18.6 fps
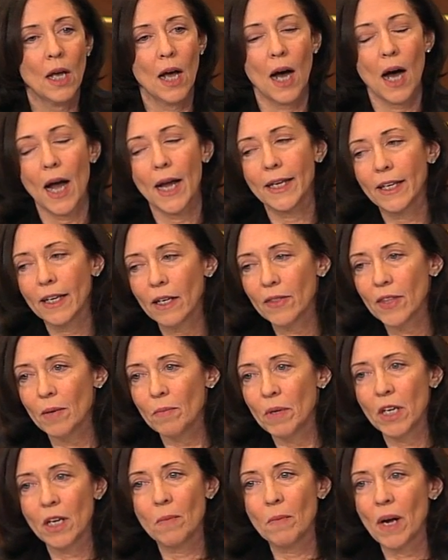I get that
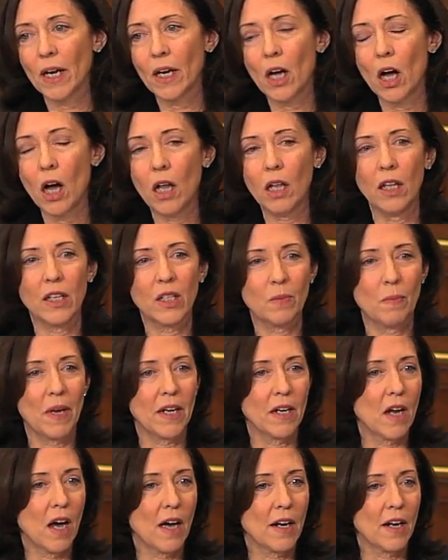many of my colleagues may
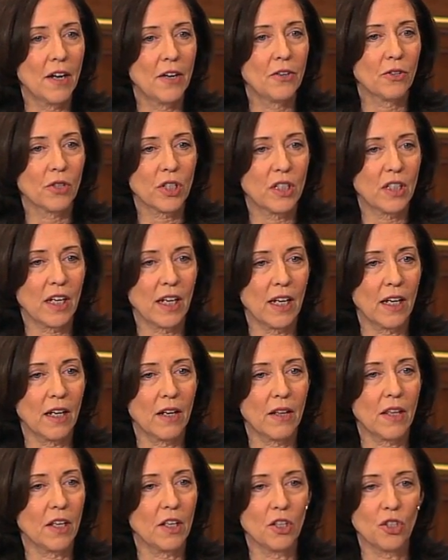not
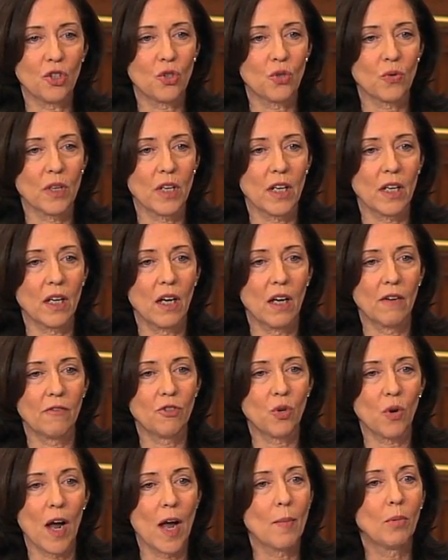understand the history of
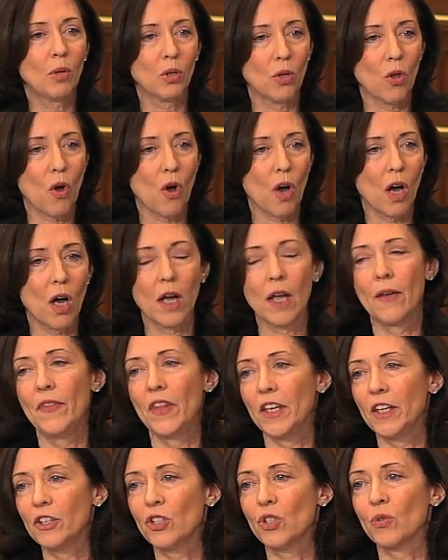tribal law and the
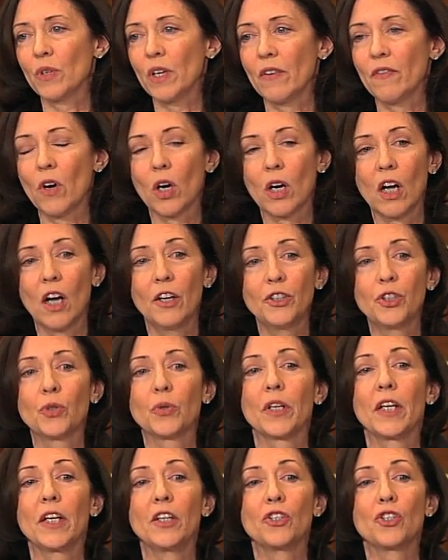history of our
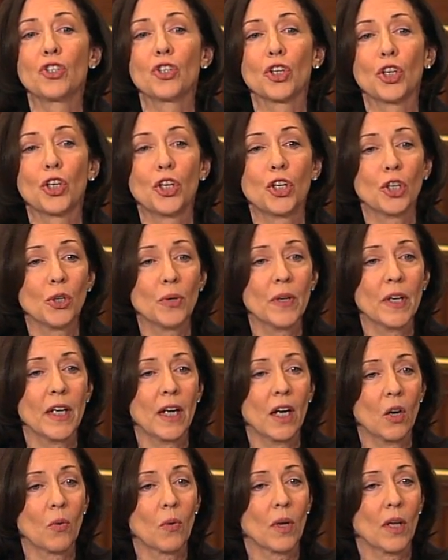country in securing
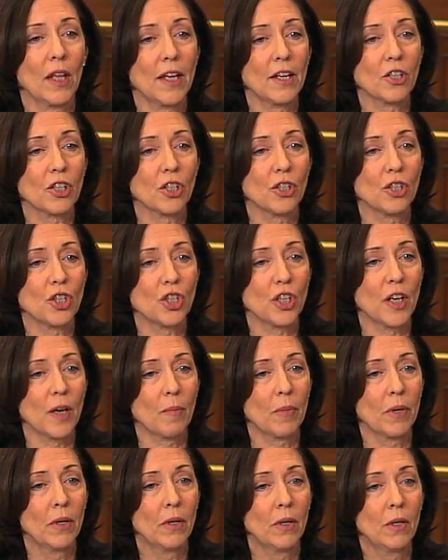a relationship
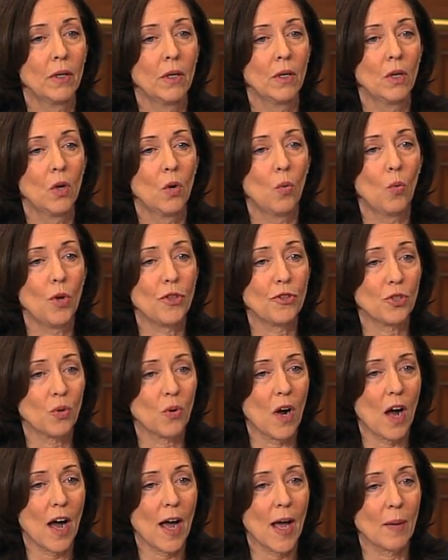with
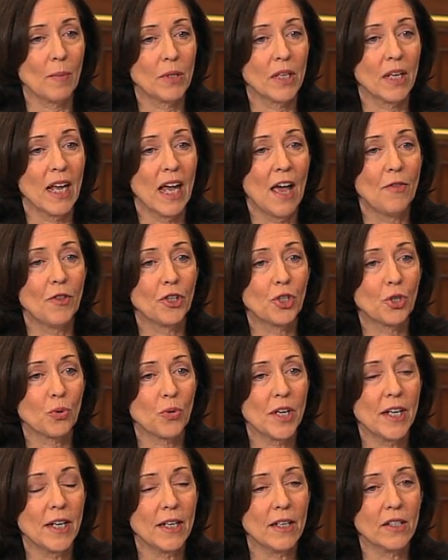tribes and the
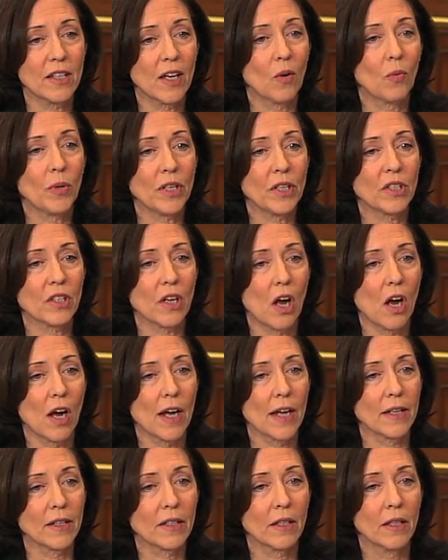treaties that we
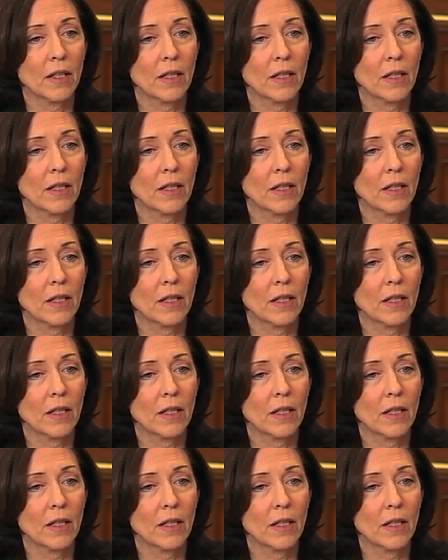signed.